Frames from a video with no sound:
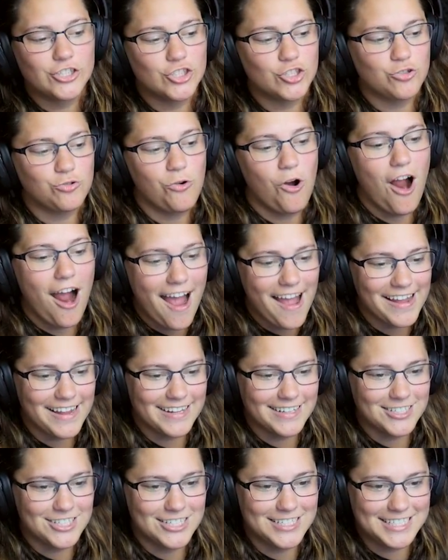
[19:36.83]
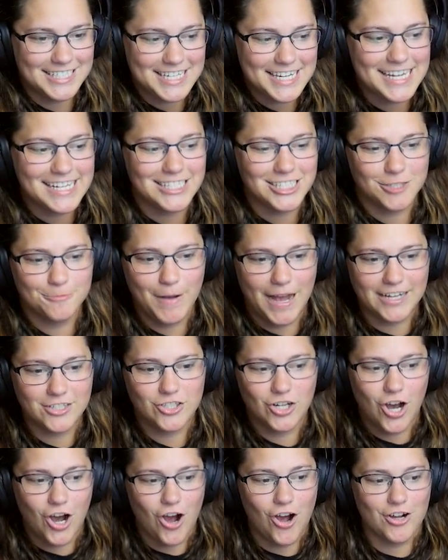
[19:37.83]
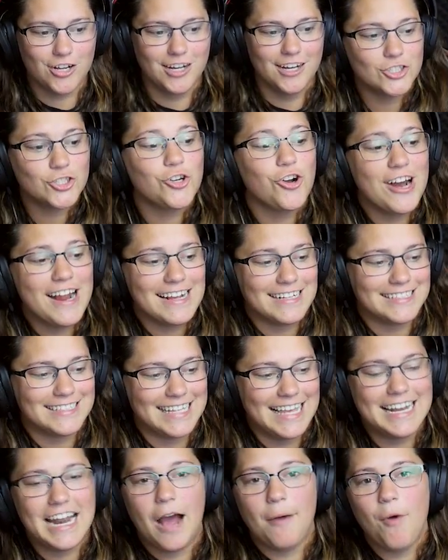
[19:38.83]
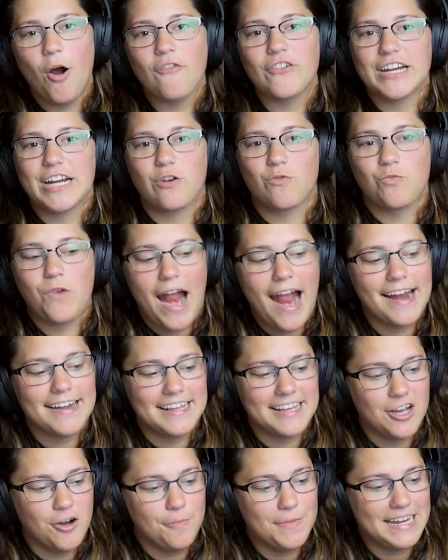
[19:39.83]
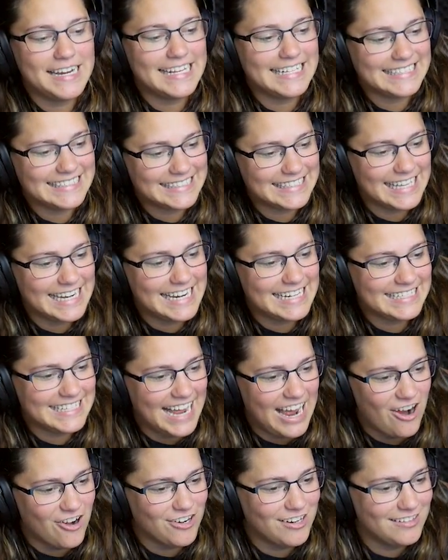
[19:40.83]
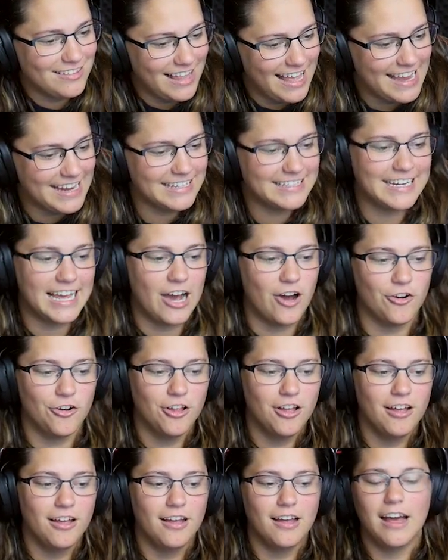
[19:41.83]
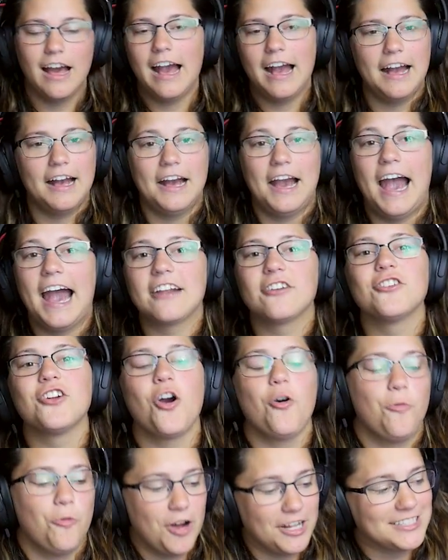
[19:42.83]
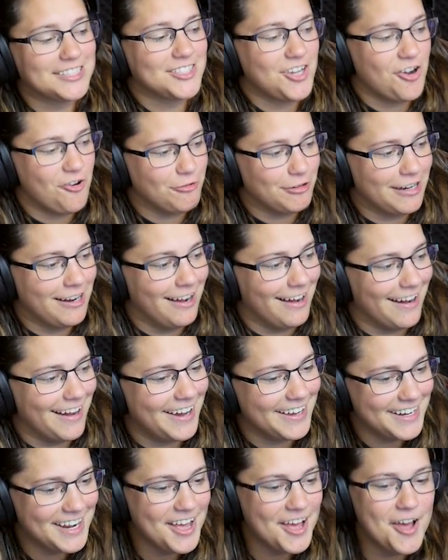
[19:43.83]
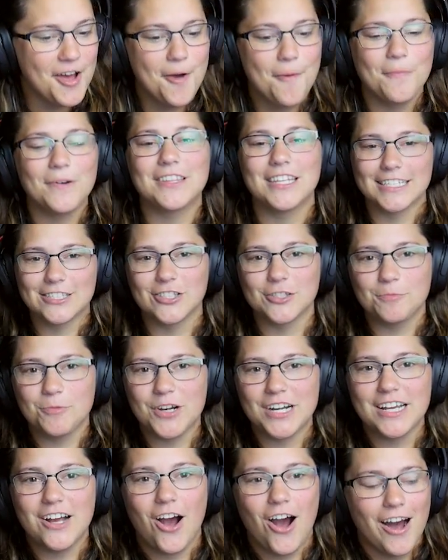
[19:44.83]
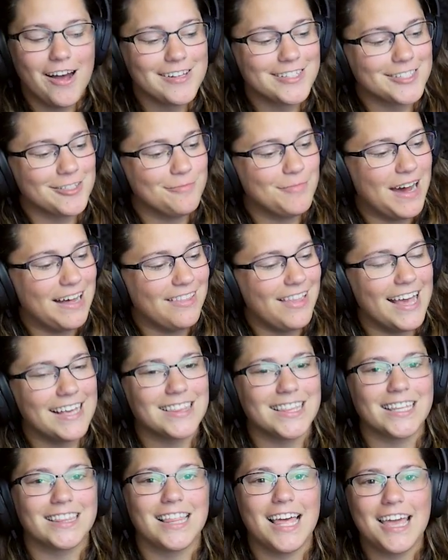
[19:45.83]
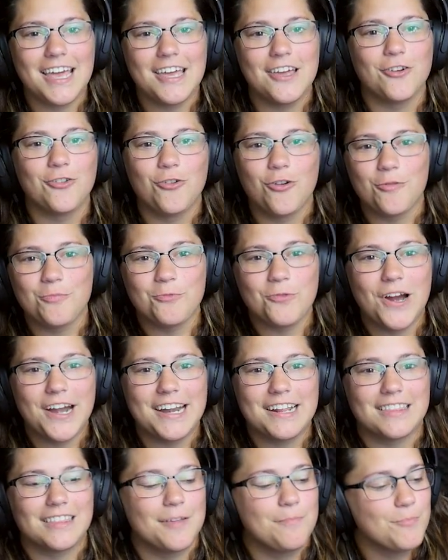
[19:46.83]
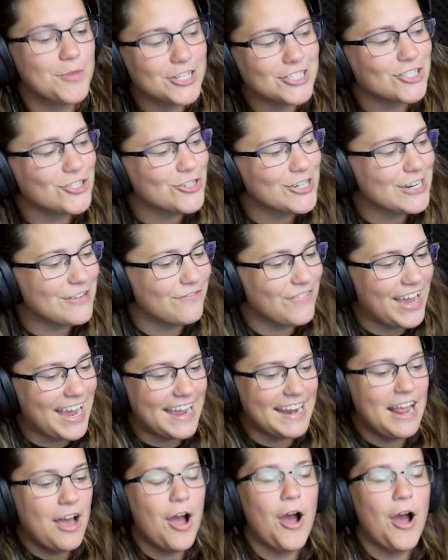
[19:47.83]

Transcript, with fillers: trying to teach my dog tricks, and I'm over here riding him, and he's sitting down, laying down. I don't know what's going on, but this this was pretty awesome. I like that they incorporated the mystery man.